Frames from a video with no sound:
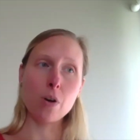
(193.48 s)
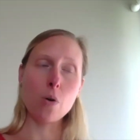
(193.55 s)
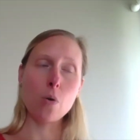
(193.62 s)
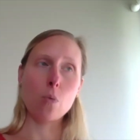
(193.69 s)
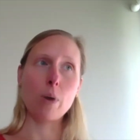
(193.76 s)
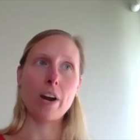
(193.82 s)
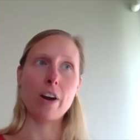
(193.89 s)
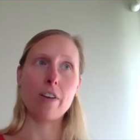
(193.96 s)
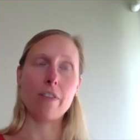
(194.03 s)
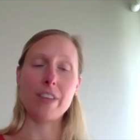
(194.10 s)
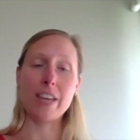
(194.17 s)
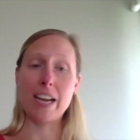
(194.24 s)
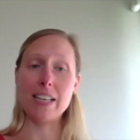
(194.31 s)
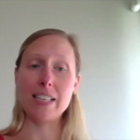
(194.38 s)
where
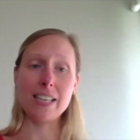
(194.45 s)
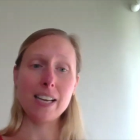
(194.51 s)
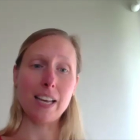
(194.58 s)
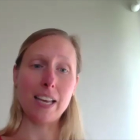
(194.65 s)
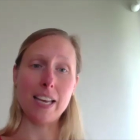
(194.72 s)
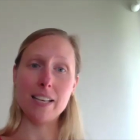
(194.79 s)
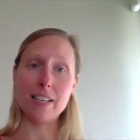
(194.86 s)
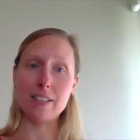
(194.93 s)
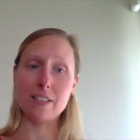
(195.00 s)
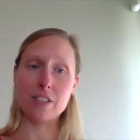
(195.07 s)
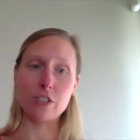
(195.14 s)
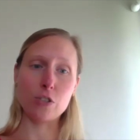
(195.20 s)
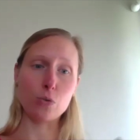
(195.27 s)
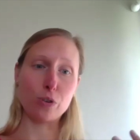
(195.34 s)
the idea is
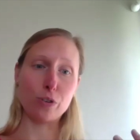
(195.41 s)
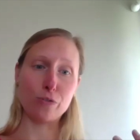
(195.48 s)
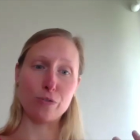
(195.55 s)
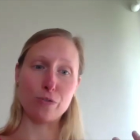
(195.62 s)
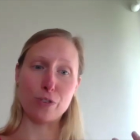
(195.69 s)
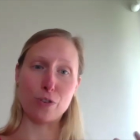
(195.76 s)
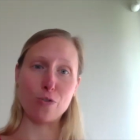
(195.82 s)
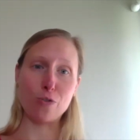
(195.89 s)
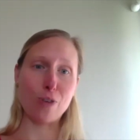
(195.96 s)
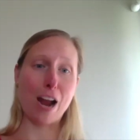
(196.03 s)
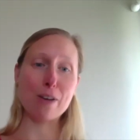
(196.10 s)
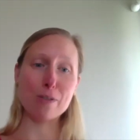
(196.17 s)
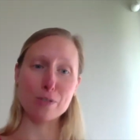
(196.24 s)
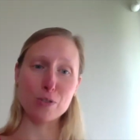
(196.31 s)
to sort of
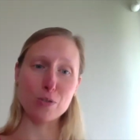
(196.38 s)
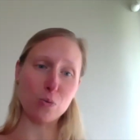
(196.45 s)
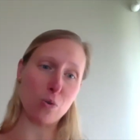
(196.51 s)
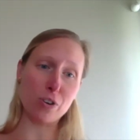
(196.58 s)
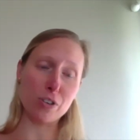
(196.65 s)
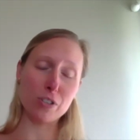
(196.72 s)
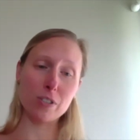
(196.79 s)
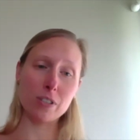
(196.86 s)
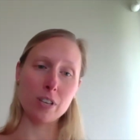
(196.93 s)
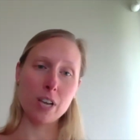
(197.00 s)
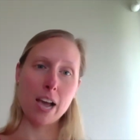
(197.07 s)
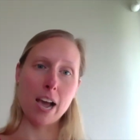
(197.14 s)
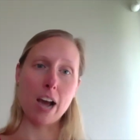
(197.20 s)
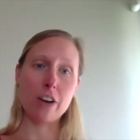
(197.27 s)
crowdsource
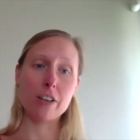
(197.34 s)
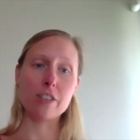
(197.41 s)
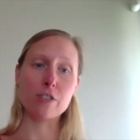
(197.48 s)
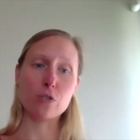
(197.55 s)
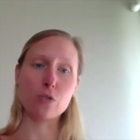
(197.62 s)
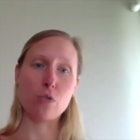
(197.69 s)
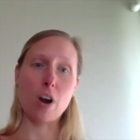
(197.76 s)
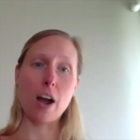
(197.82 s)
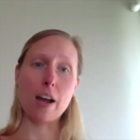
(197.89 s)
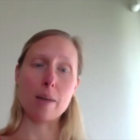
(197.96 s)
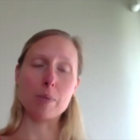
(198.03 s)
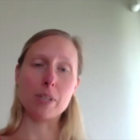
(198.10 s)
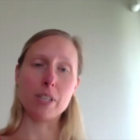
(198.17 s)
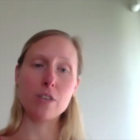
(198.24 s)
how to
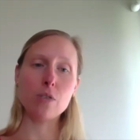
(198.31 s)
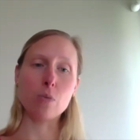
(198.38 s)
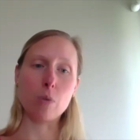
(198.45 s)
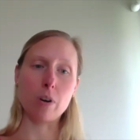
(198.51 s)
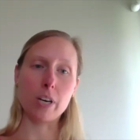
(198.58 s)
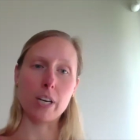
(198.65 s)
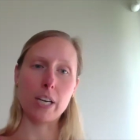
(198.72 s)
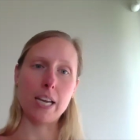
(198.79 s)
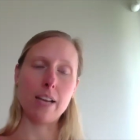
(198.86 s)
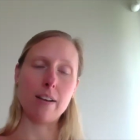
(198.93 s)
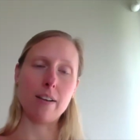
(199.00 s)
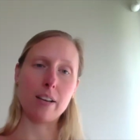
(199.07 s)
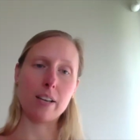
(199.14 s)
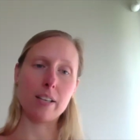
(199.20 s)
describe legal work
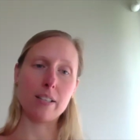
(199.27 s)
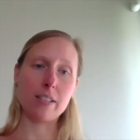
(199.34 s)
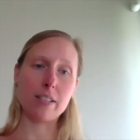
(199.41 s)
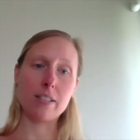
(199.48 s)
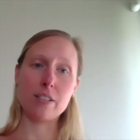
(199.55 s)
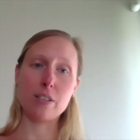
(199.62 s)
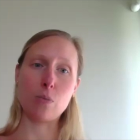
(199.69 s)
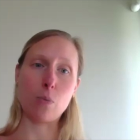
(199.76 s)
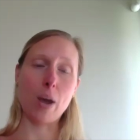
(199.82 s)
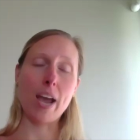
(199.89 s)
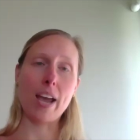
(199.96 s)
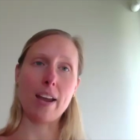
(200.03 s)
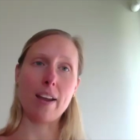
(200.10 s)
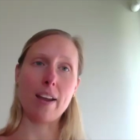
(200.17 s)
in a consistent
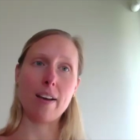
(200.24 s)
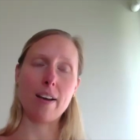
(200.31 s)
way.